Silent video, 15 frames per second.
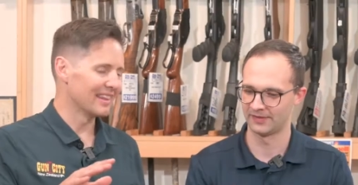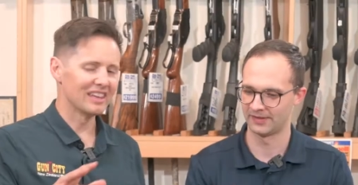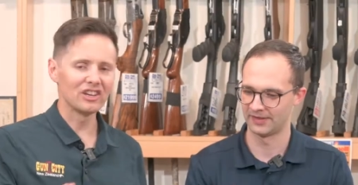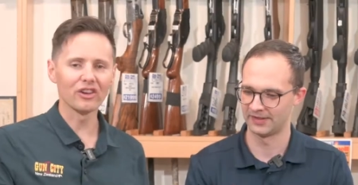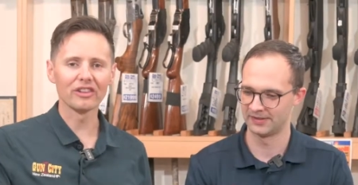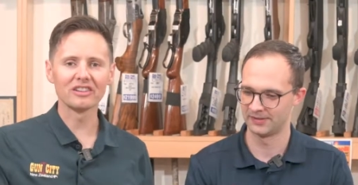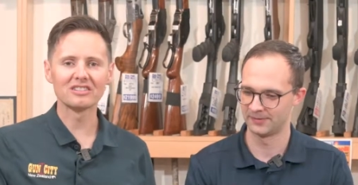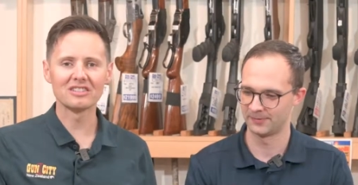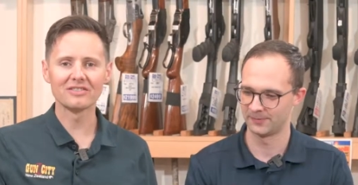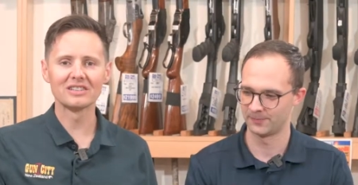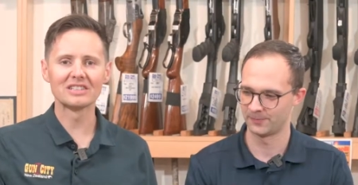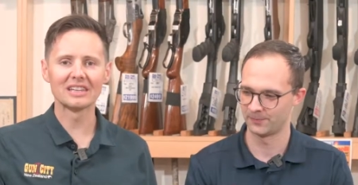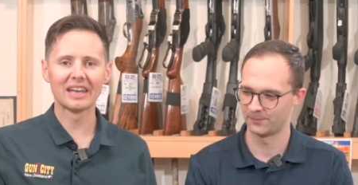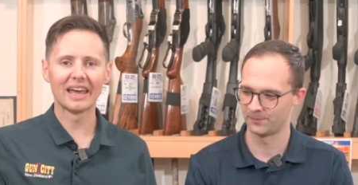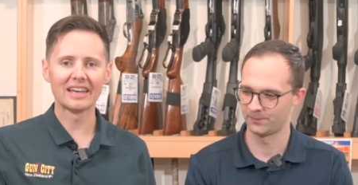Speaker 1: then you got the
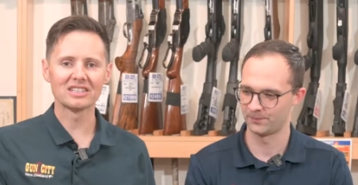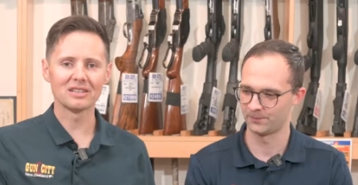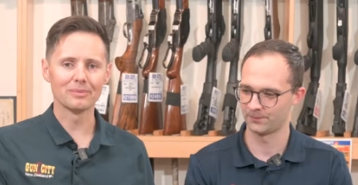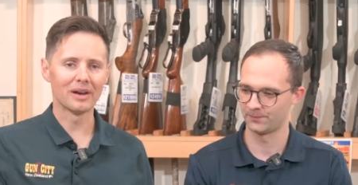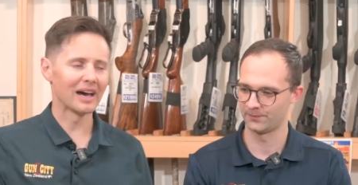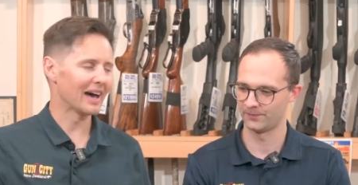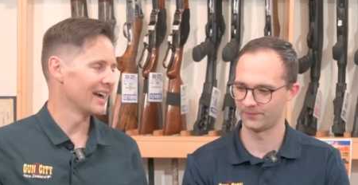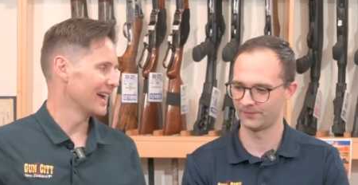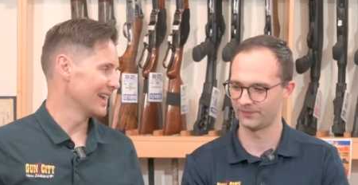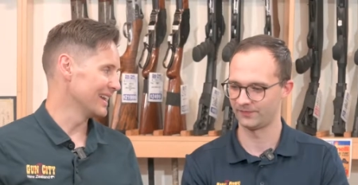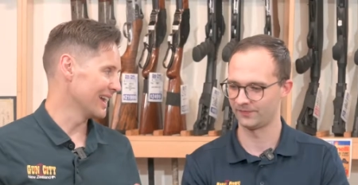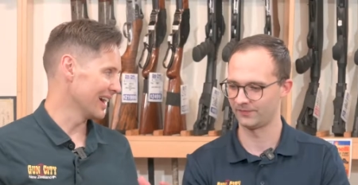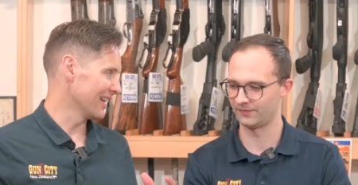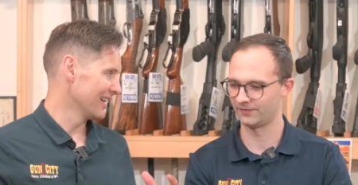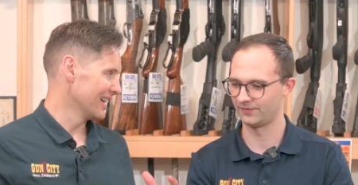17 HMR.
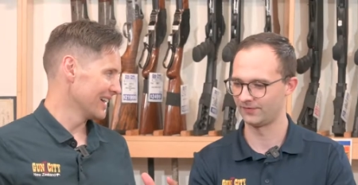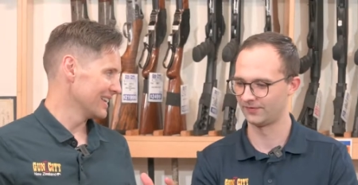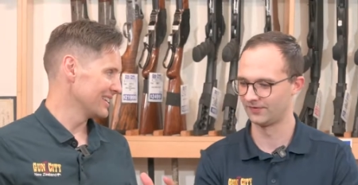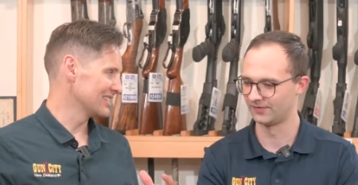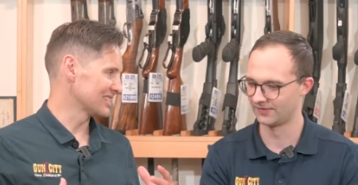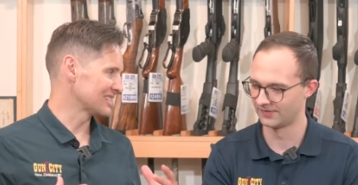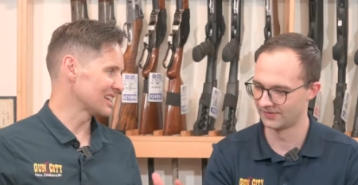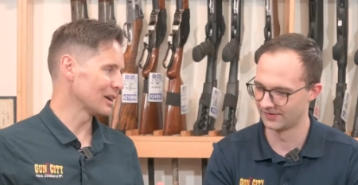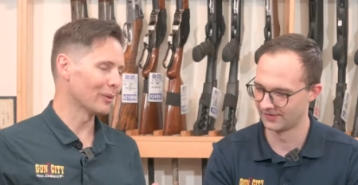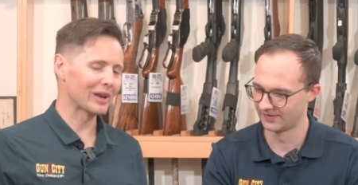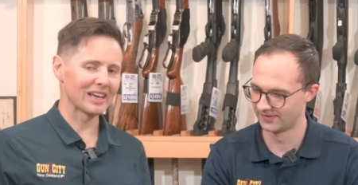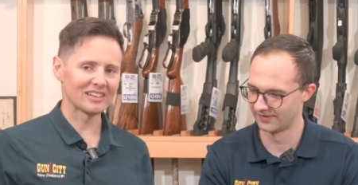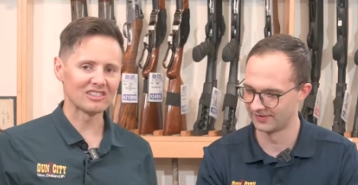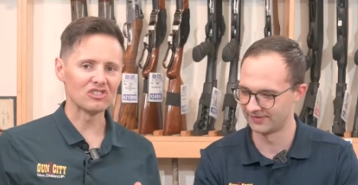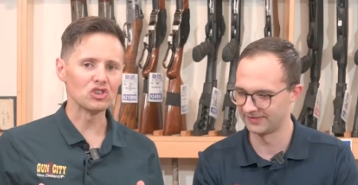Now, there's a
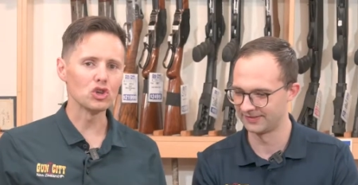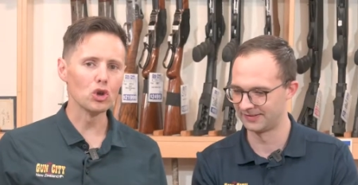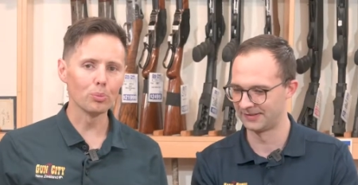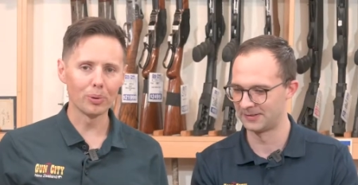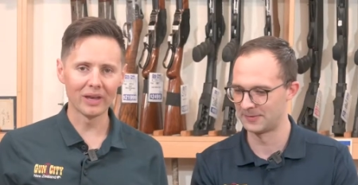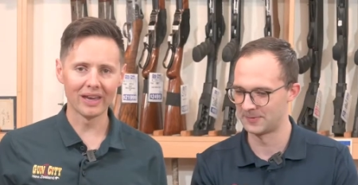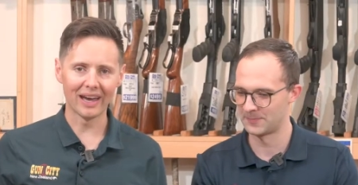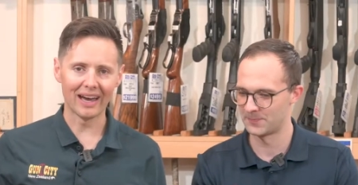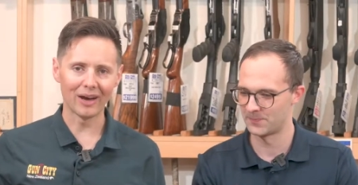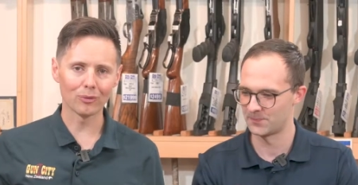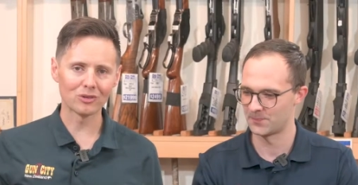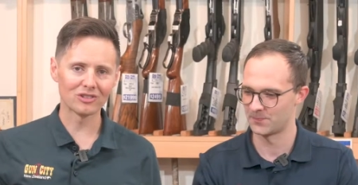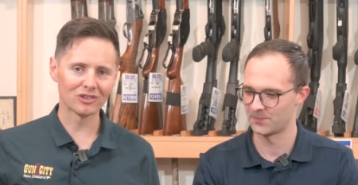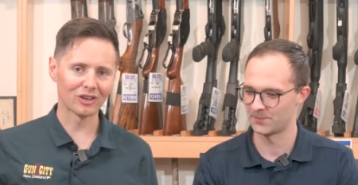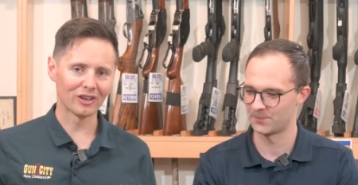T1X UPR,
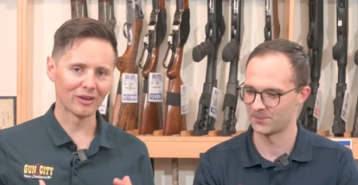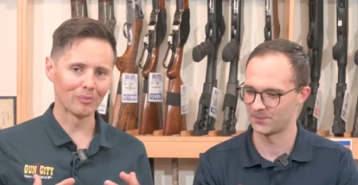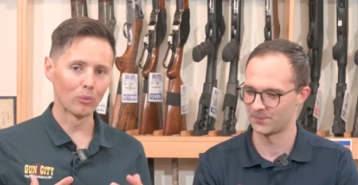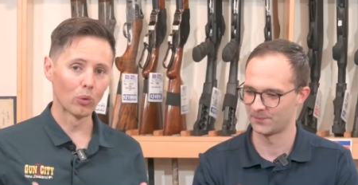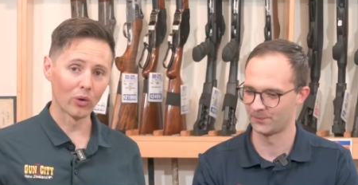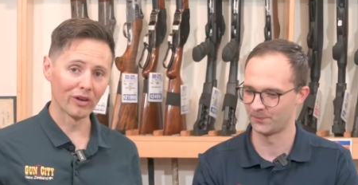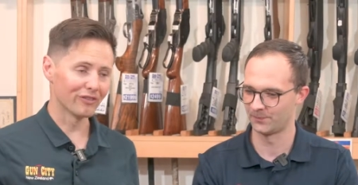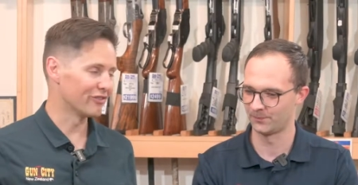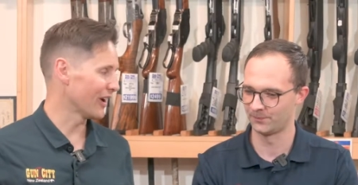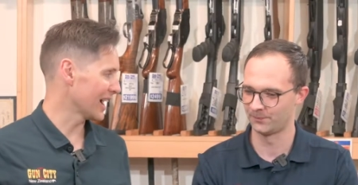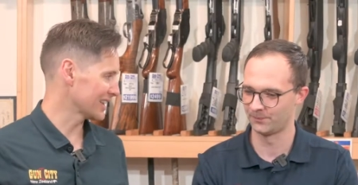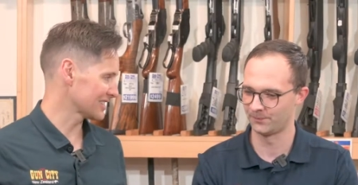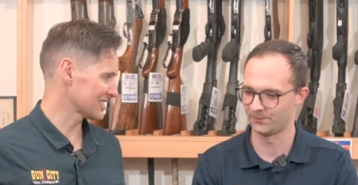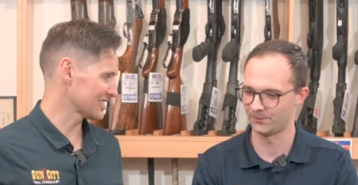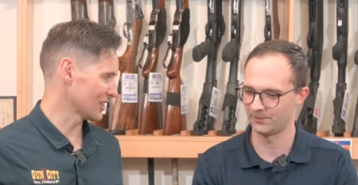which has got a more
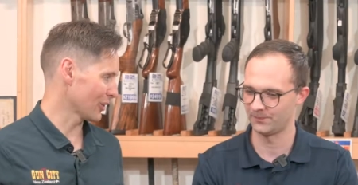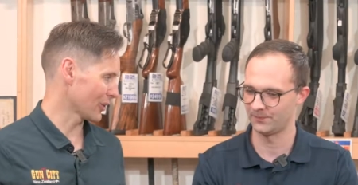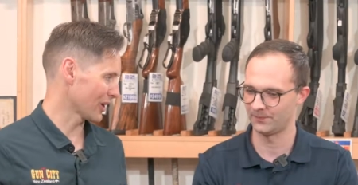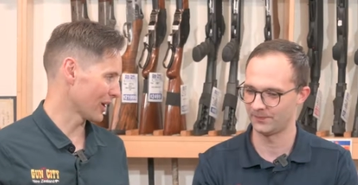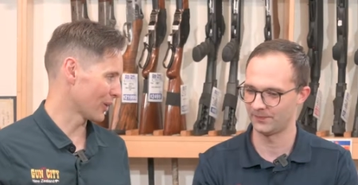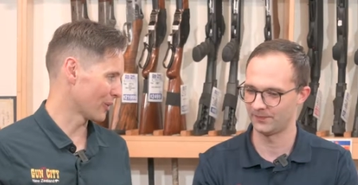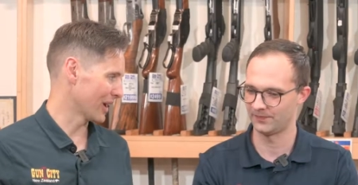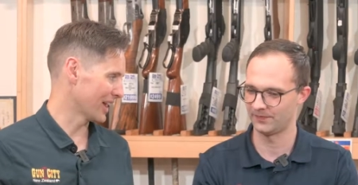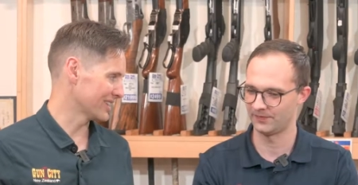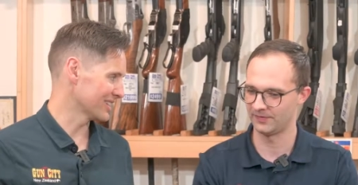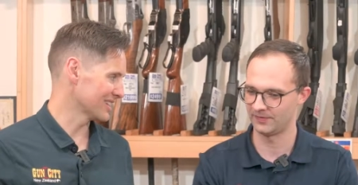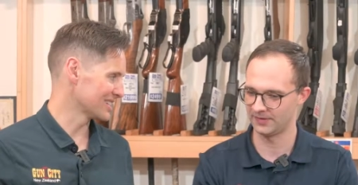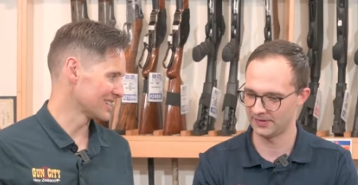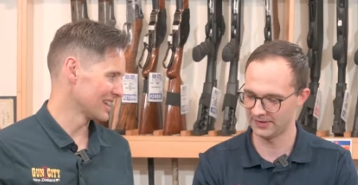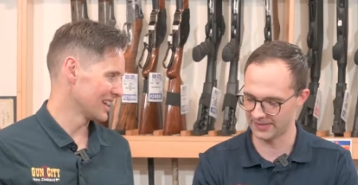advanced stock around
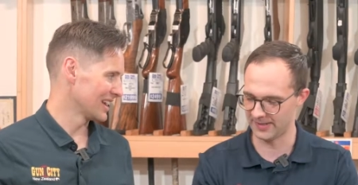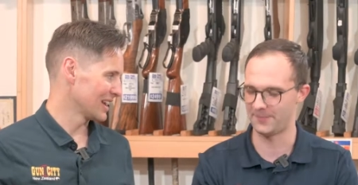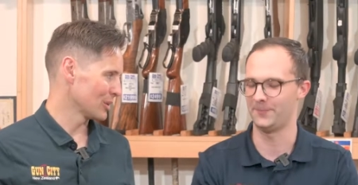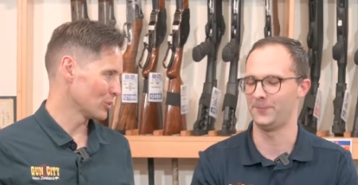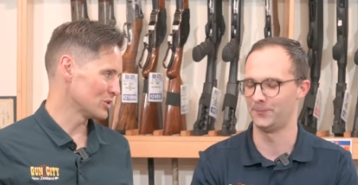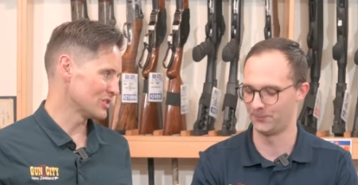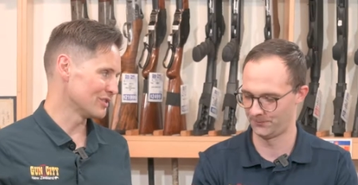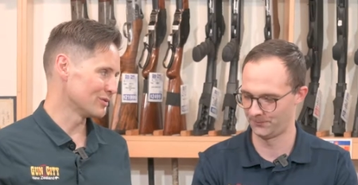it. Yeah. Would you